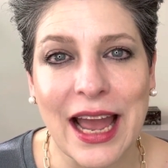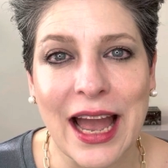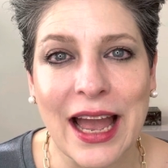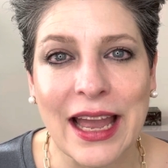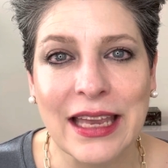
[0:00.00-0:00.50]

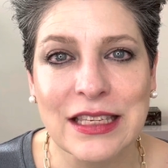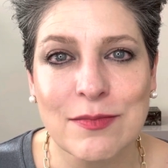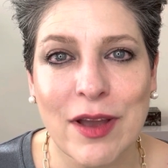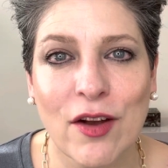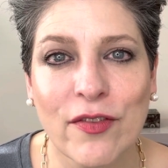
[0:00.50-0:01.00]
I
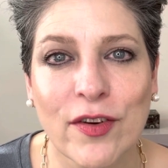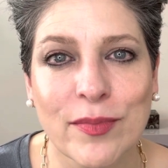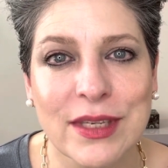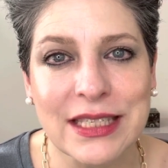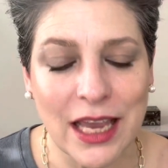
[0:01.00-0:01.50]
smell from
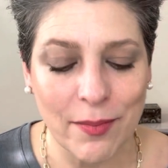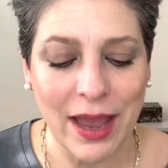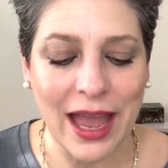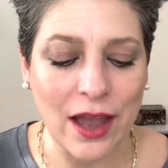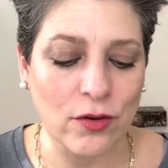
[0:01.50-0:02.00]
the same
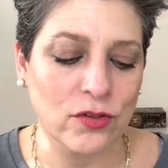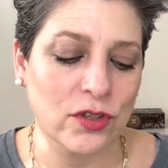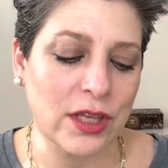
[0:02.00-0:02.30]
house.